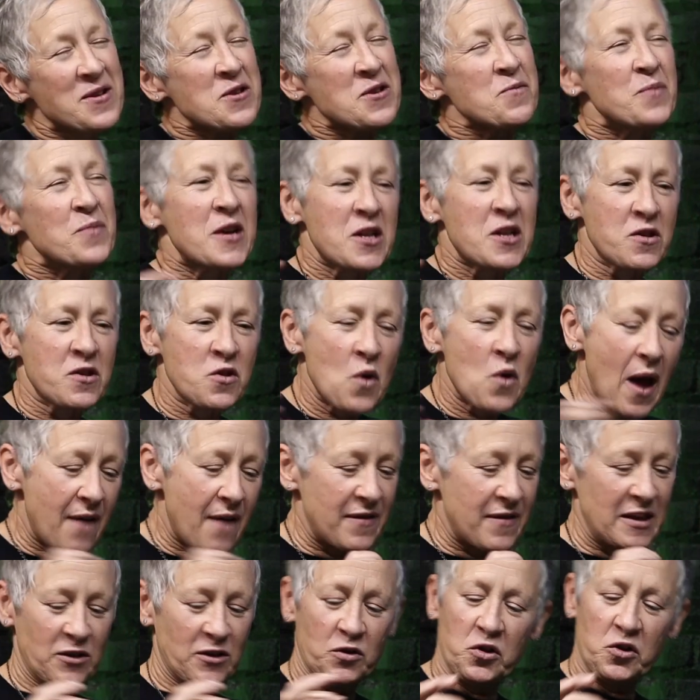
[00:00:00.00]
But you have
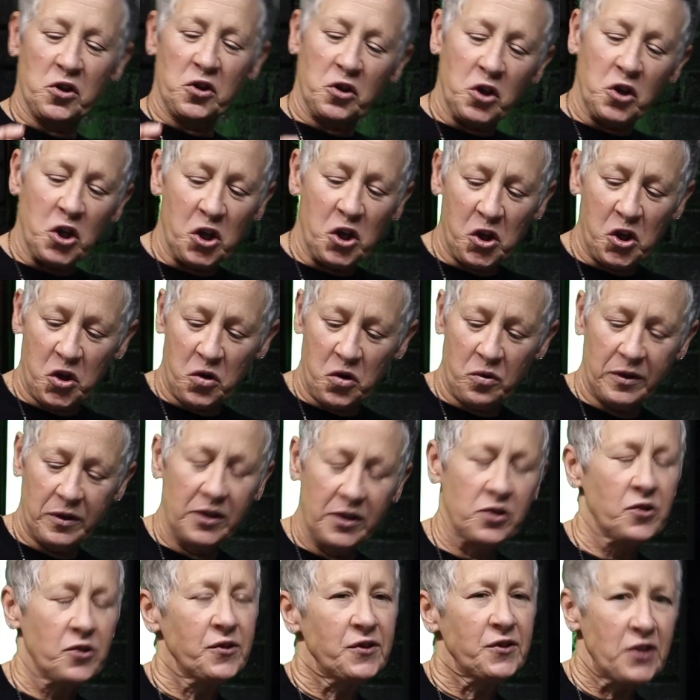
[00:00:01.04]
these little cute
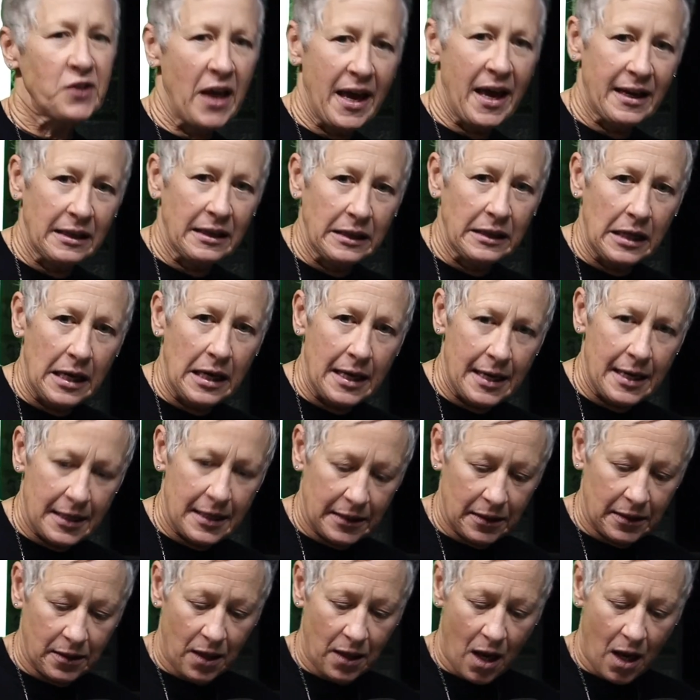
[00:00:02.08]
little satellite